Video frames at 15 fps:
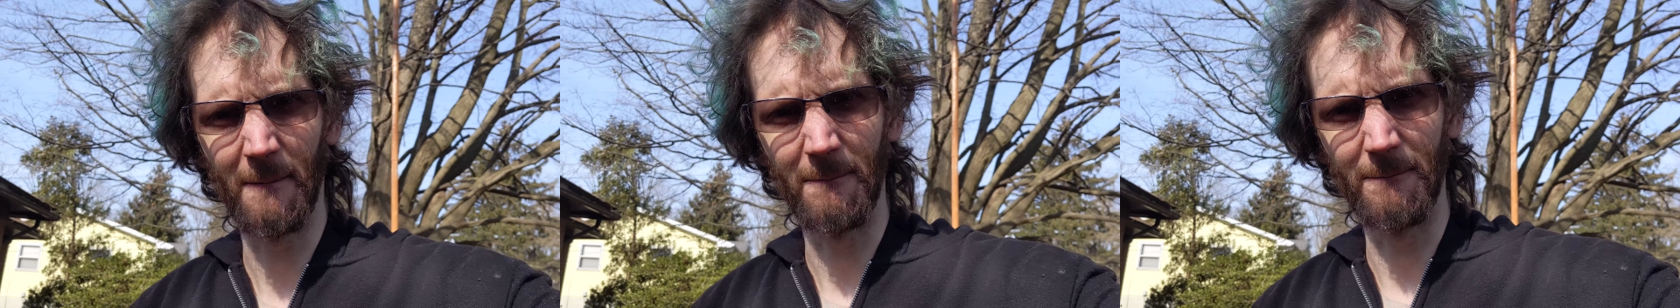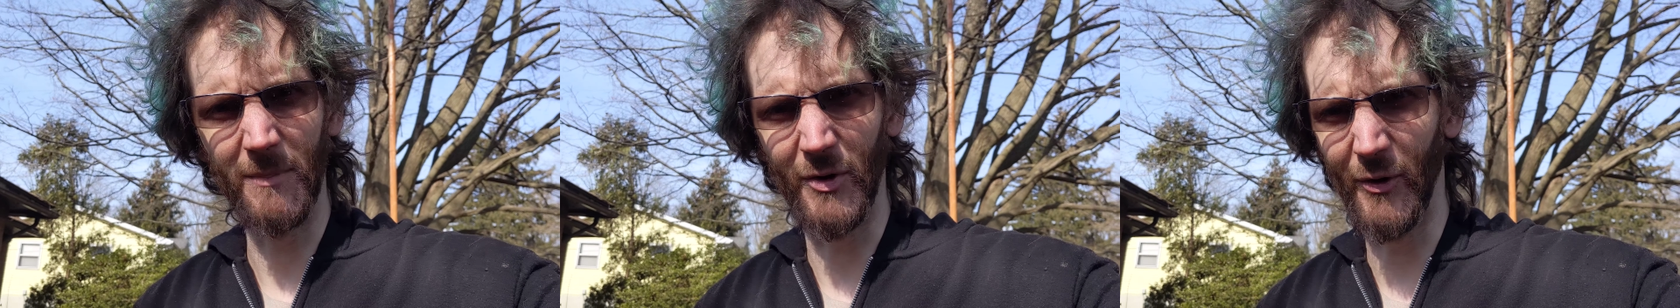
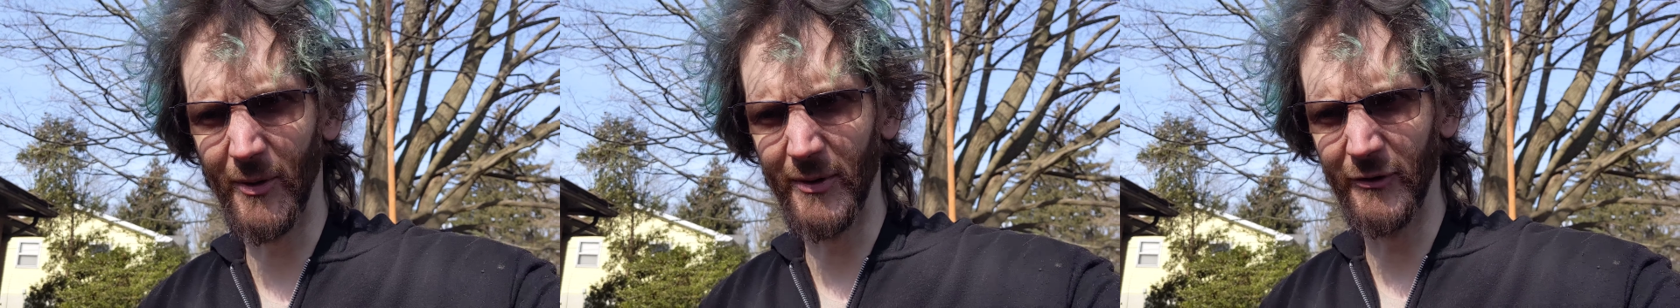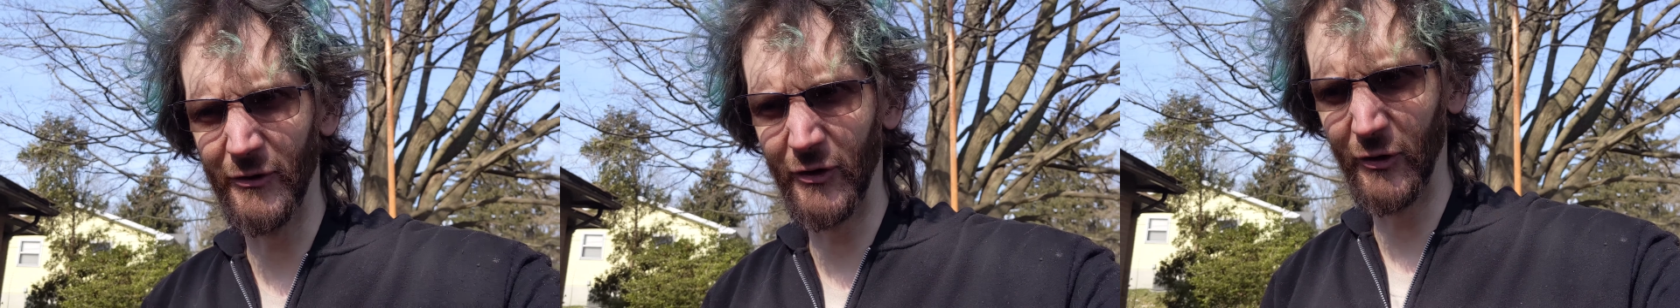I'm
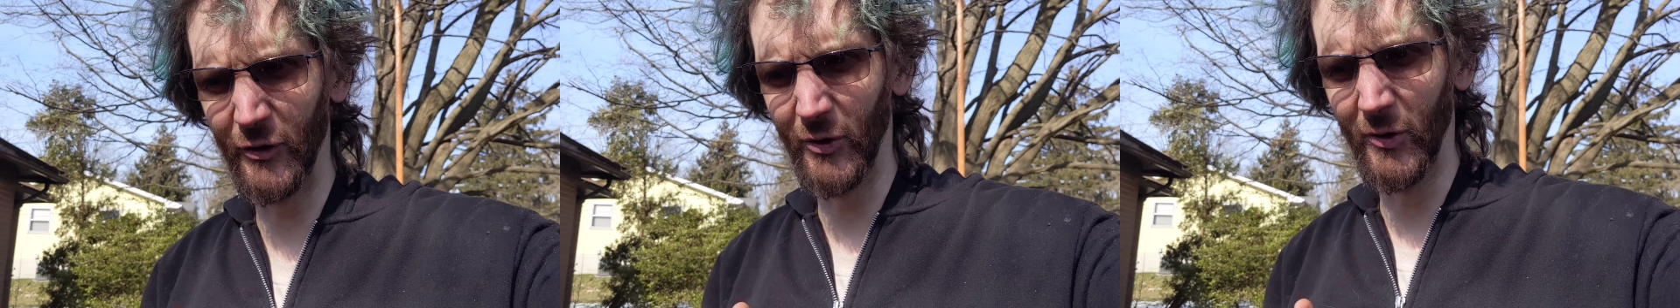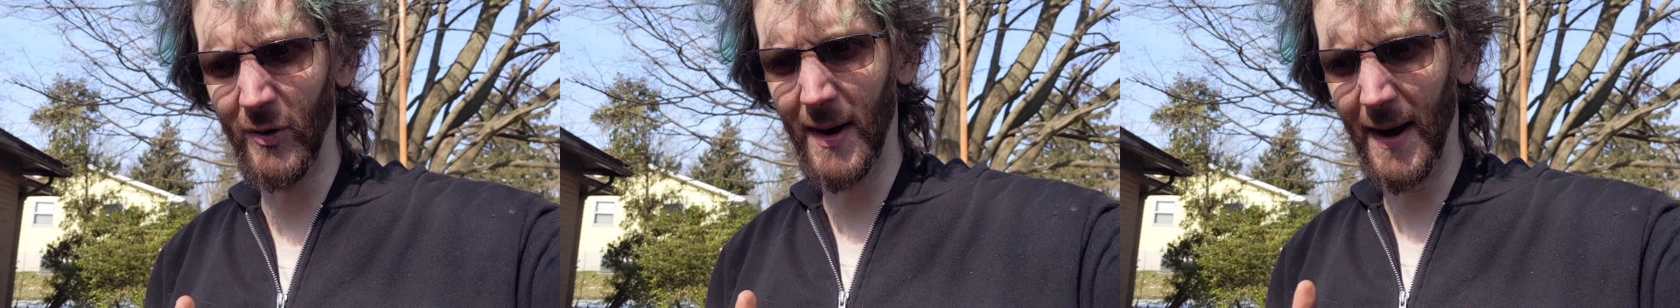going
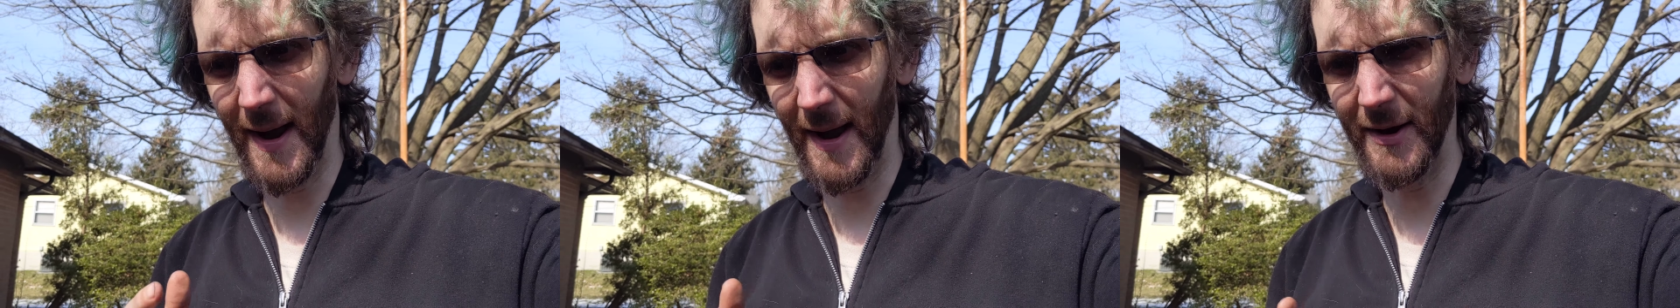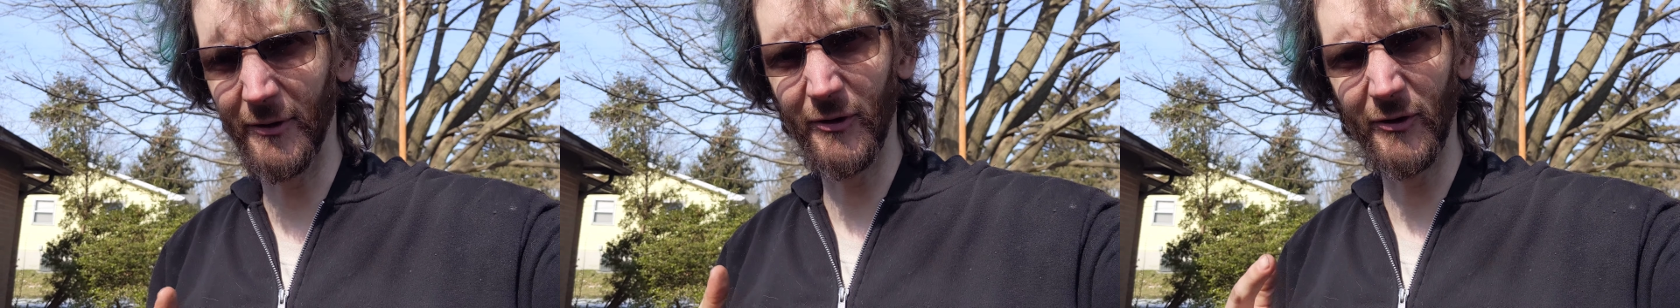to
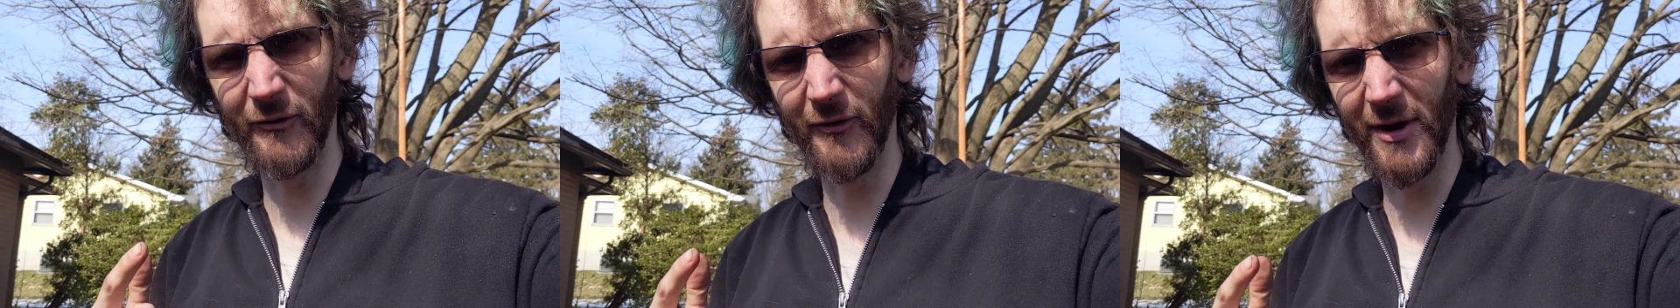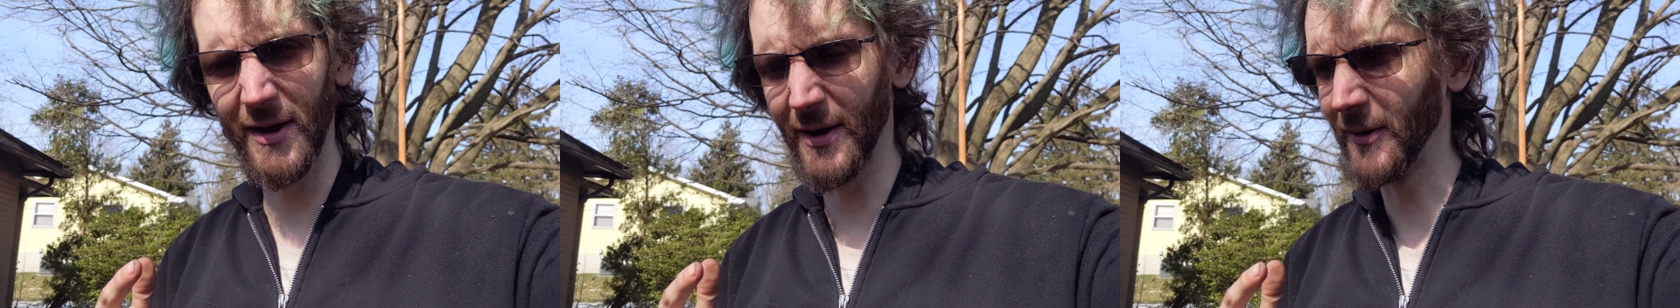edit this
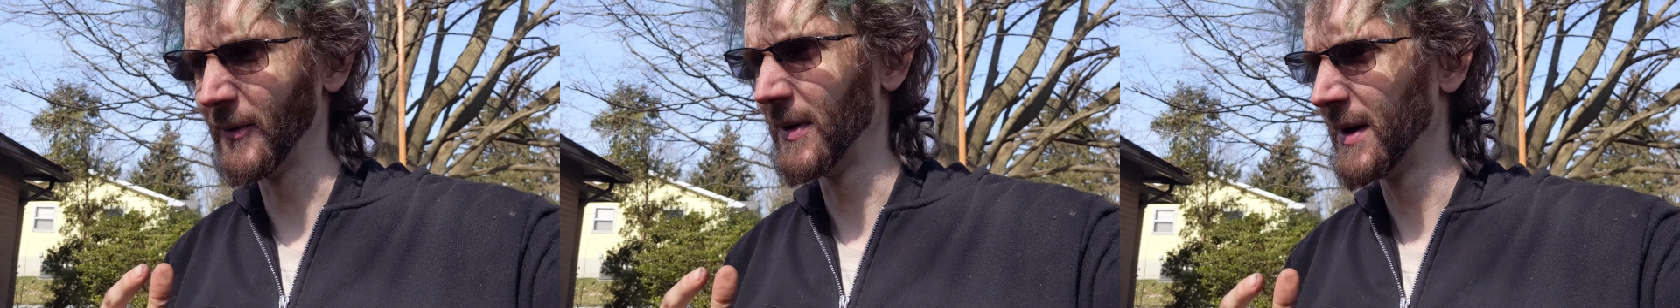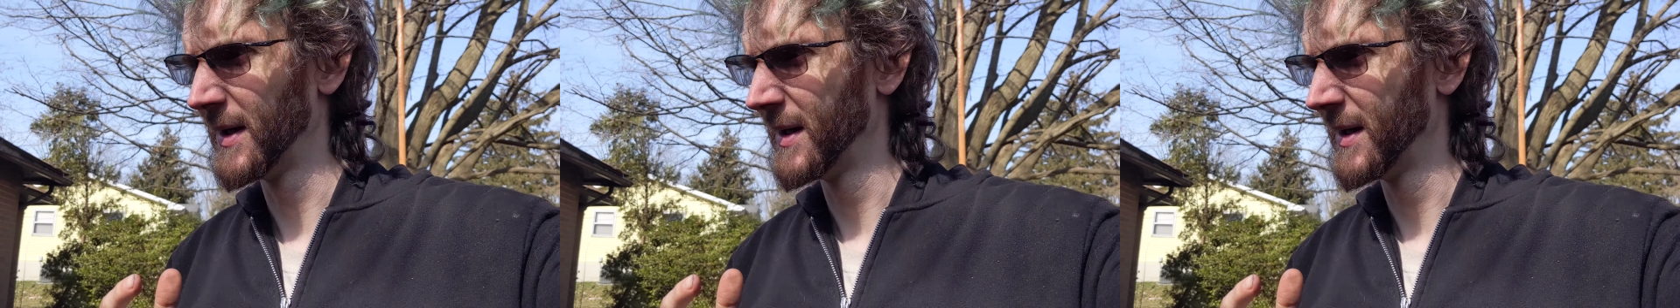video,